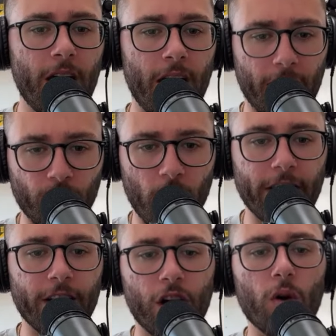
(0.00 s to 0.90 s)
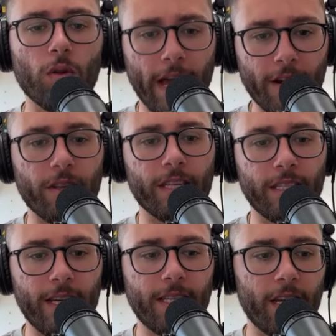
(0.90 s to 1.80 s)
and ready to go later in the
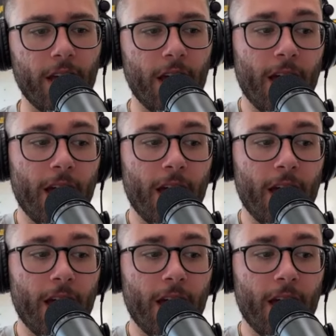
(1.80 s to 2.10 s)
season.